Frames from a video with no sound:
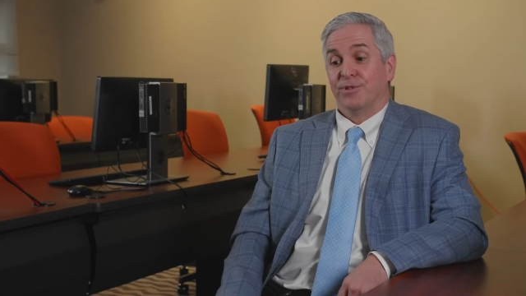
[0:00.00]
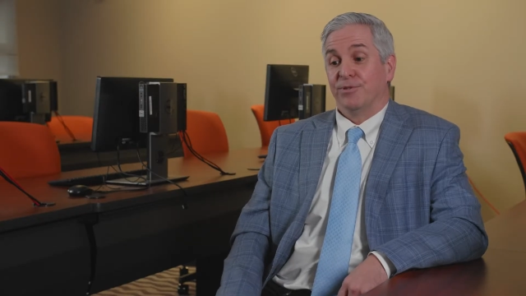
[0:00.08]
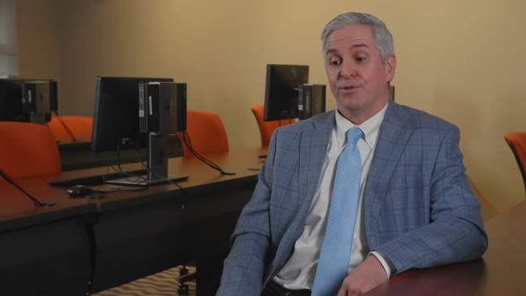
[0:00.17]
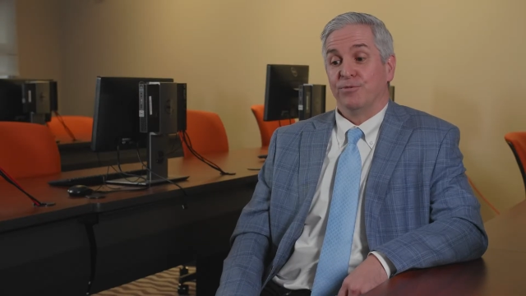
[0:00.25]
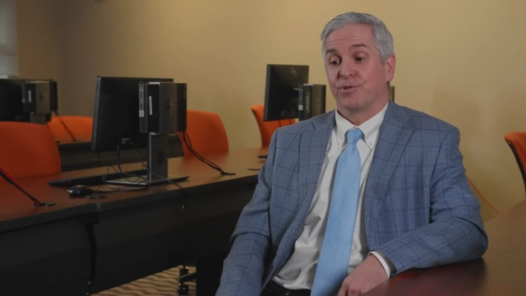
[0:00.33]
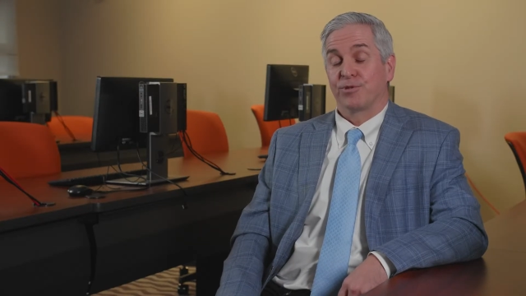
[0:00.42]

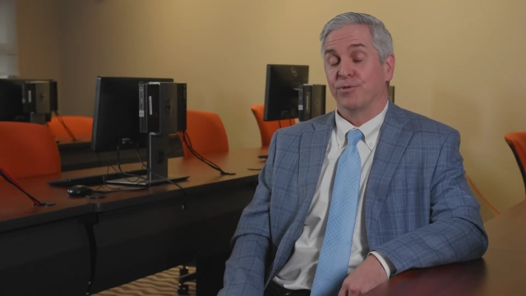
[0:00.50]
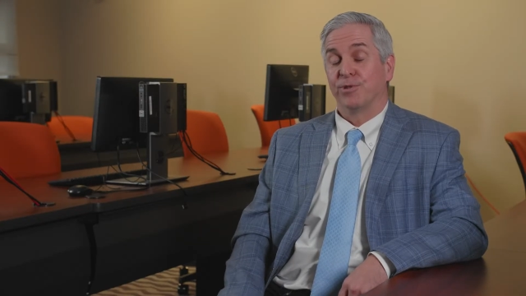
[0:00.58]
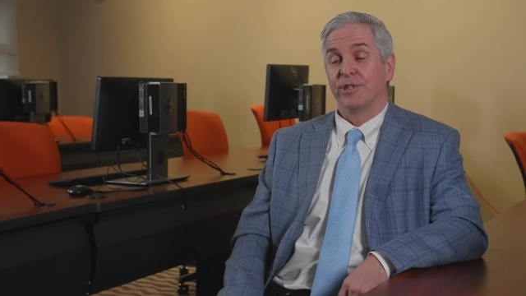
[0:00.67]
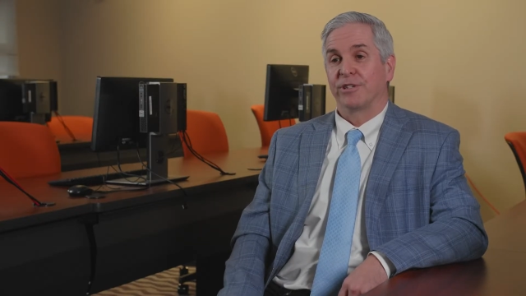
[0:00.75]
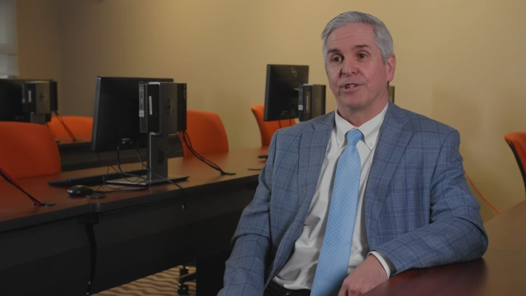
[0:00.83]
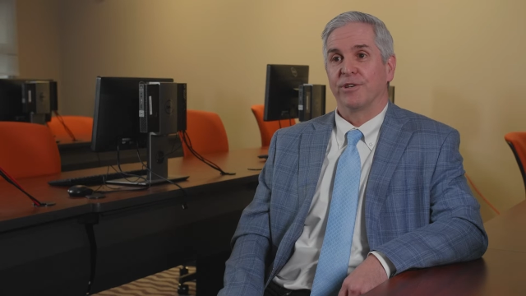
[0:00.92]
you
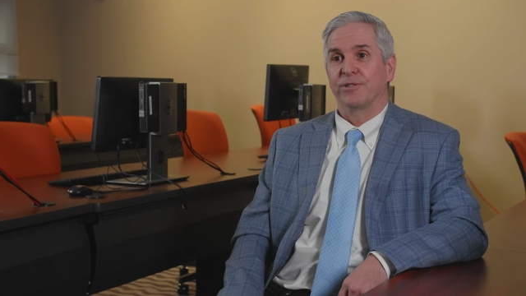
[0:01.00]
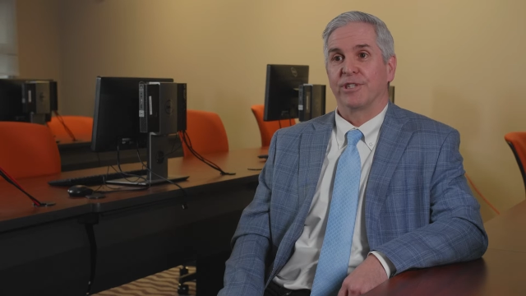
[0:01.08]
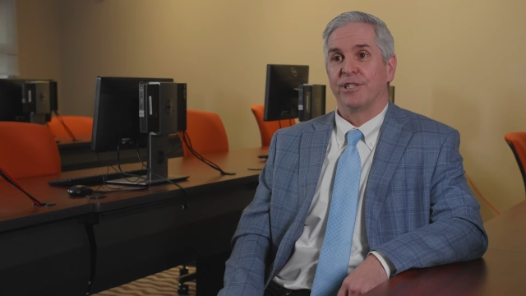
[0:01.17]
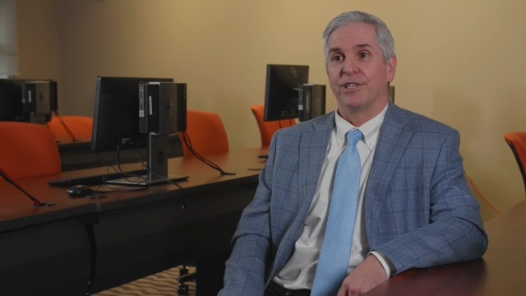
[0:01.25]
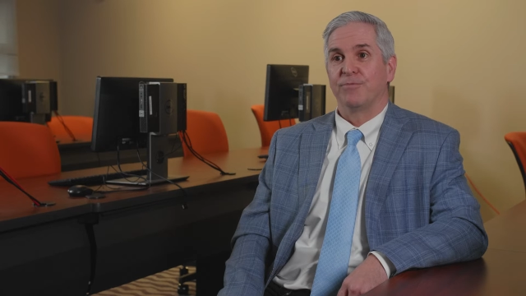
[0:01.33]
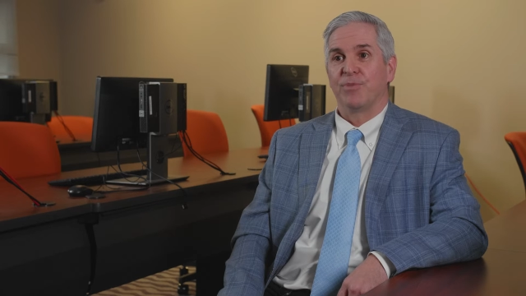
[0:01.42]
truly are going to
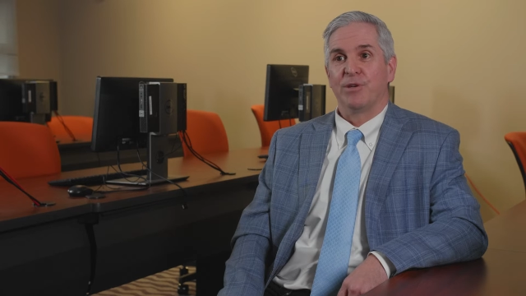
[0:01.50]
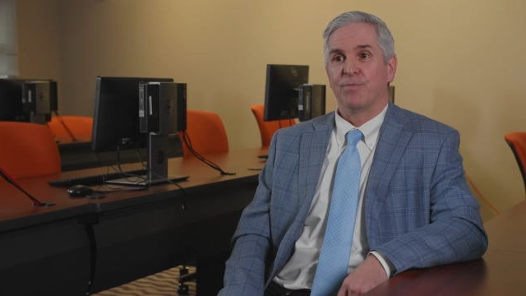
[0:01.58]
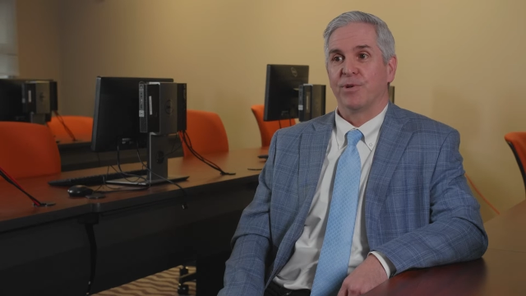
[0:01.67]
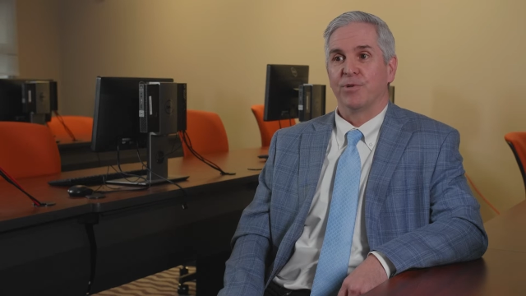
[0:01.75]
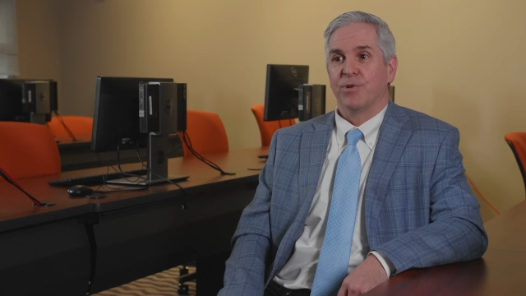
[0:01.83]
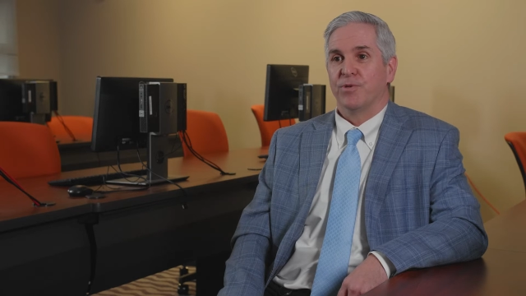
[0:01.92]
need
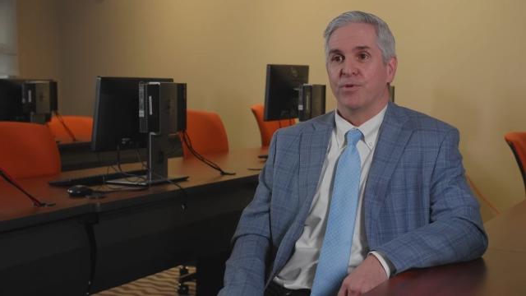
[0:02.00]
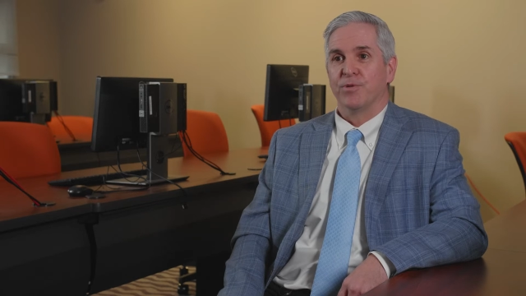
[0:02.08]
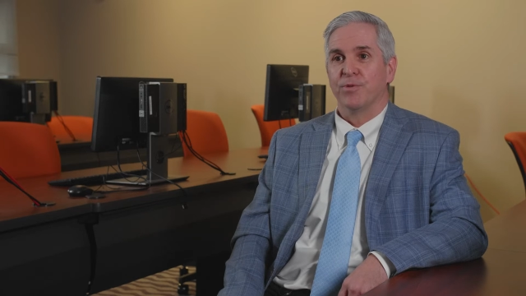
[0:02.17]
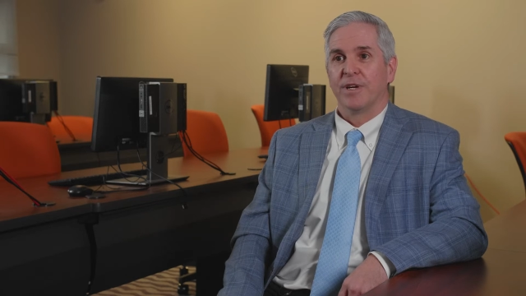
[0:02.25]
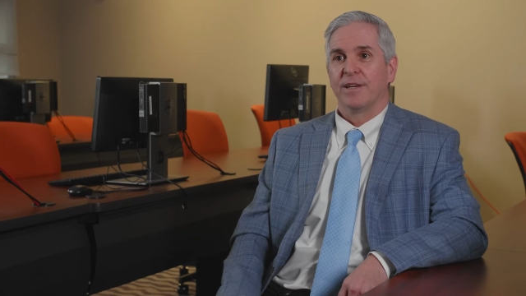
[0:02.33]
people who